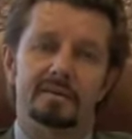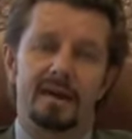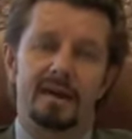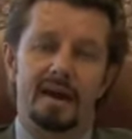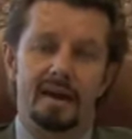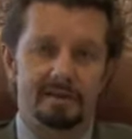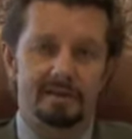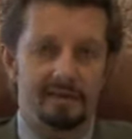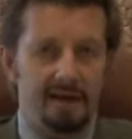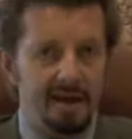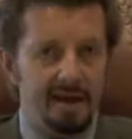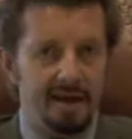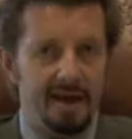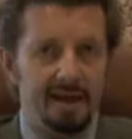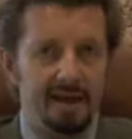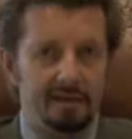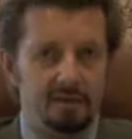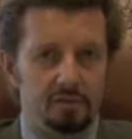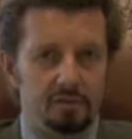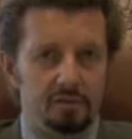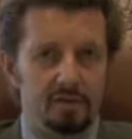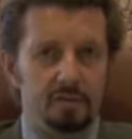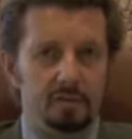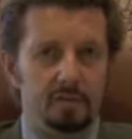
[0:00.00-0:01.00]
as I had
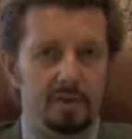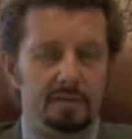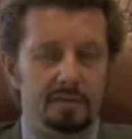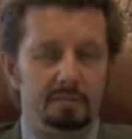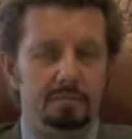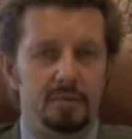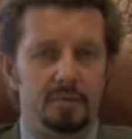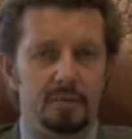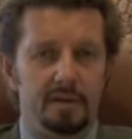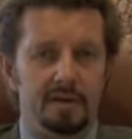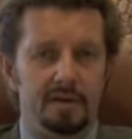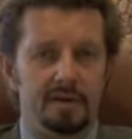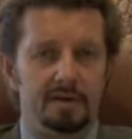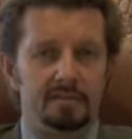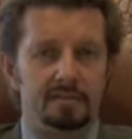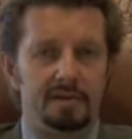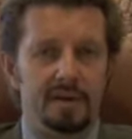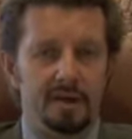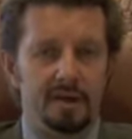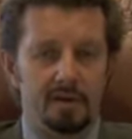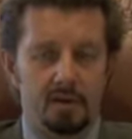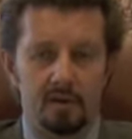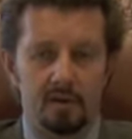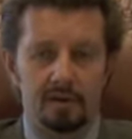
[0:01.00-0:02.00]
to at one point
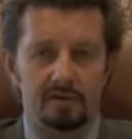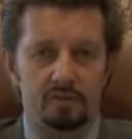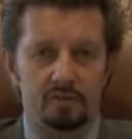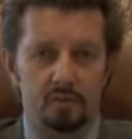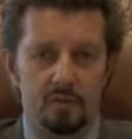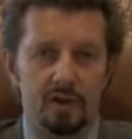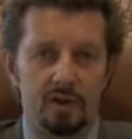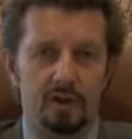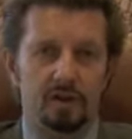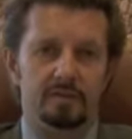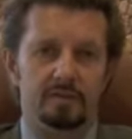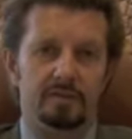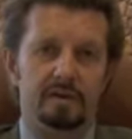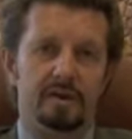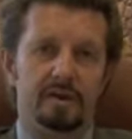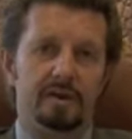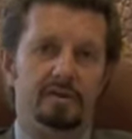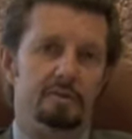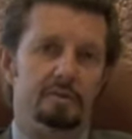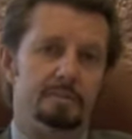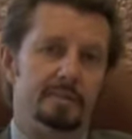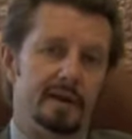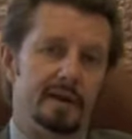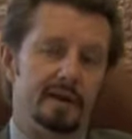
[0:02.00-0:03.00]
and lost well over
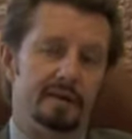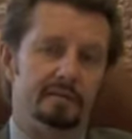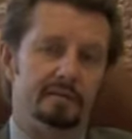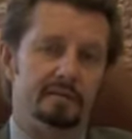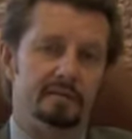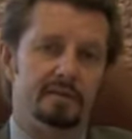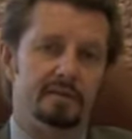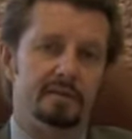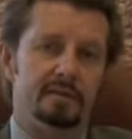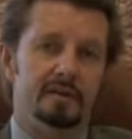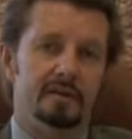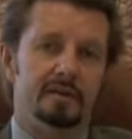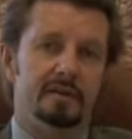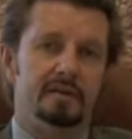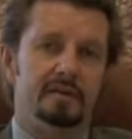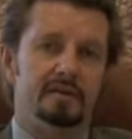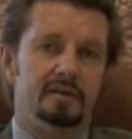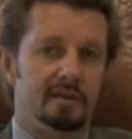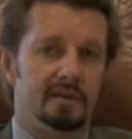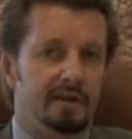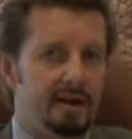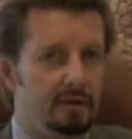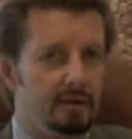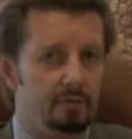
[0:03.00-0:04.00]
100 pounds,
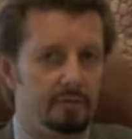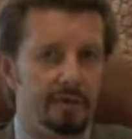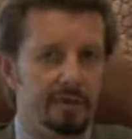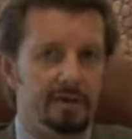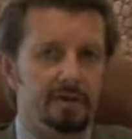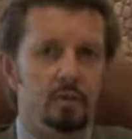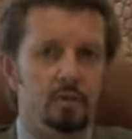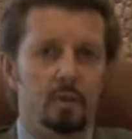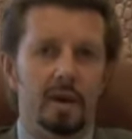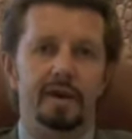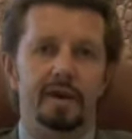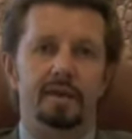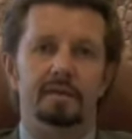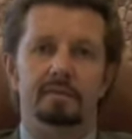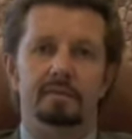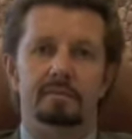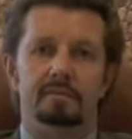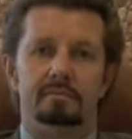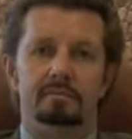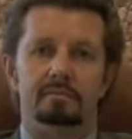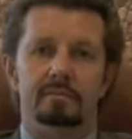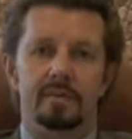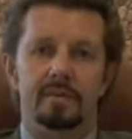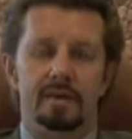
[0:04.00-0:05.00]
to get rid of the
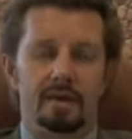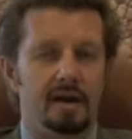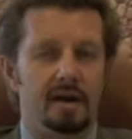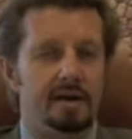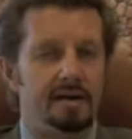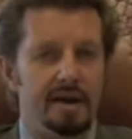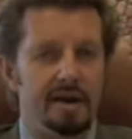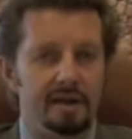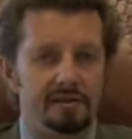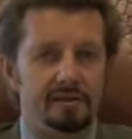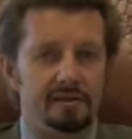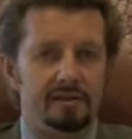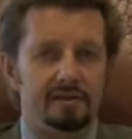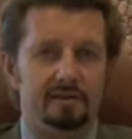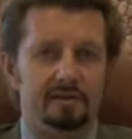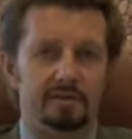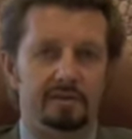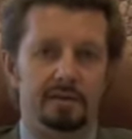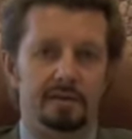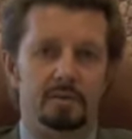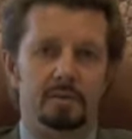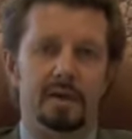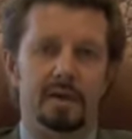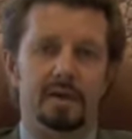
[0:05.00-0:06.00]
weight, the
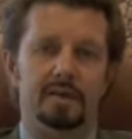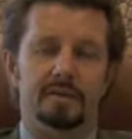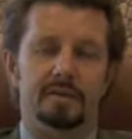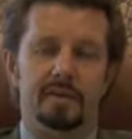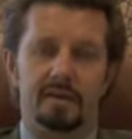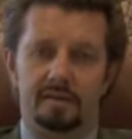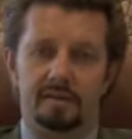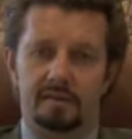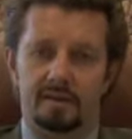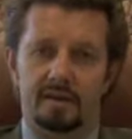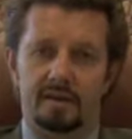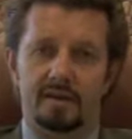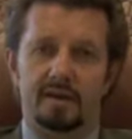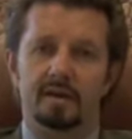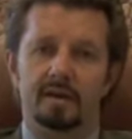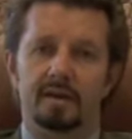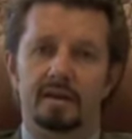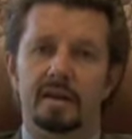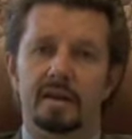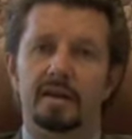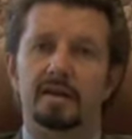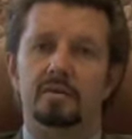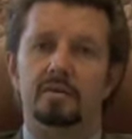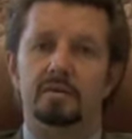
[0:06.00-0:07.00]
unnecessary weight that's
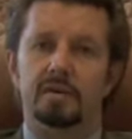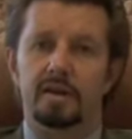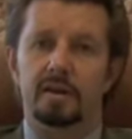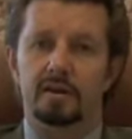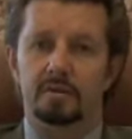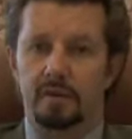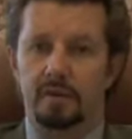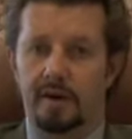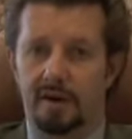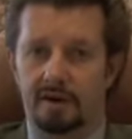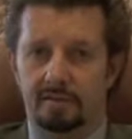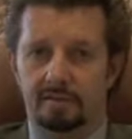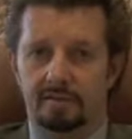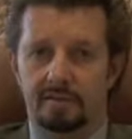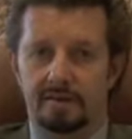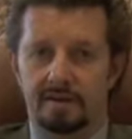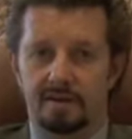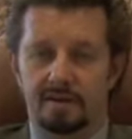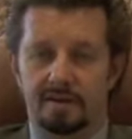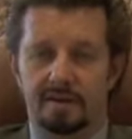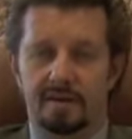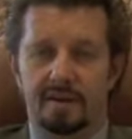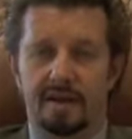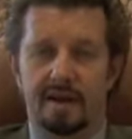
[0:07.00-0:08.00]
lingering around
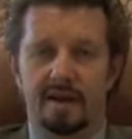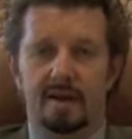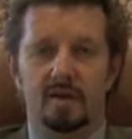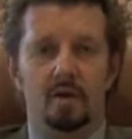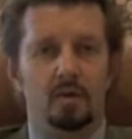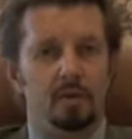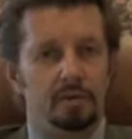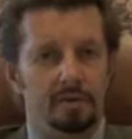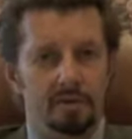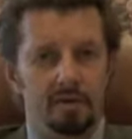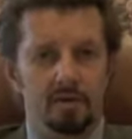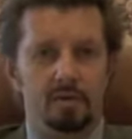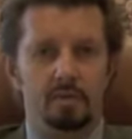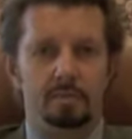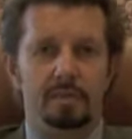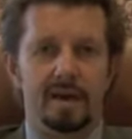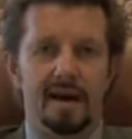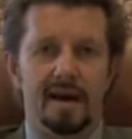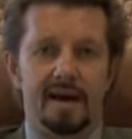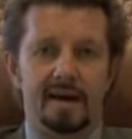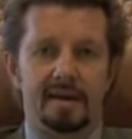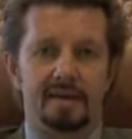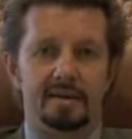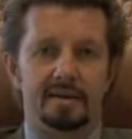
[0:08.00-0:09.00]
and holding you
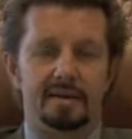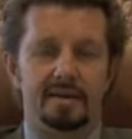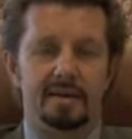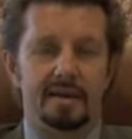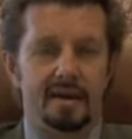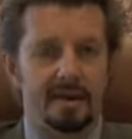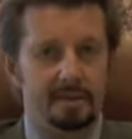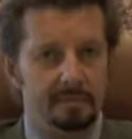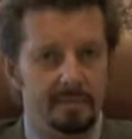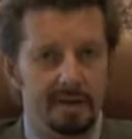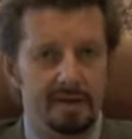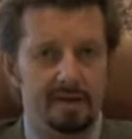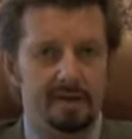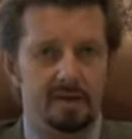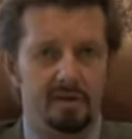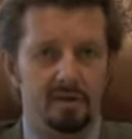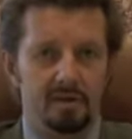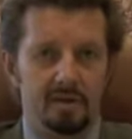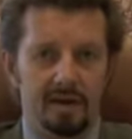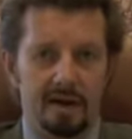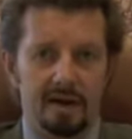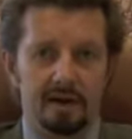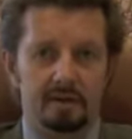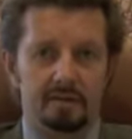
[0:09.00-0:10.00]
back and making
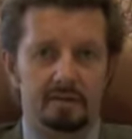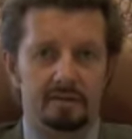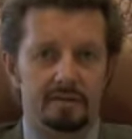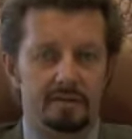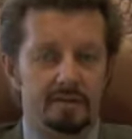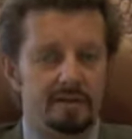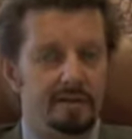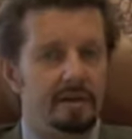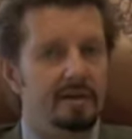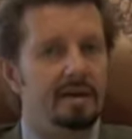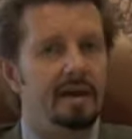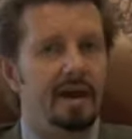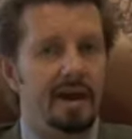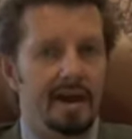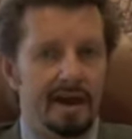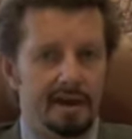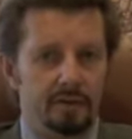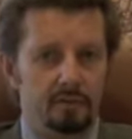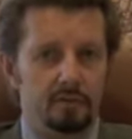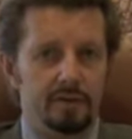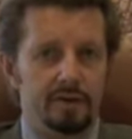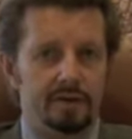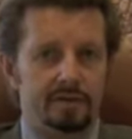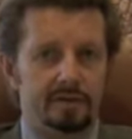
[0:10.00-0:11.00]
your health
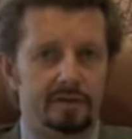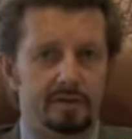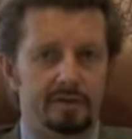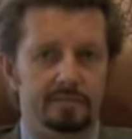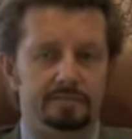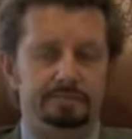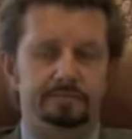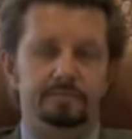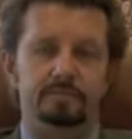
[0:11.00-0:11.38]
at risk.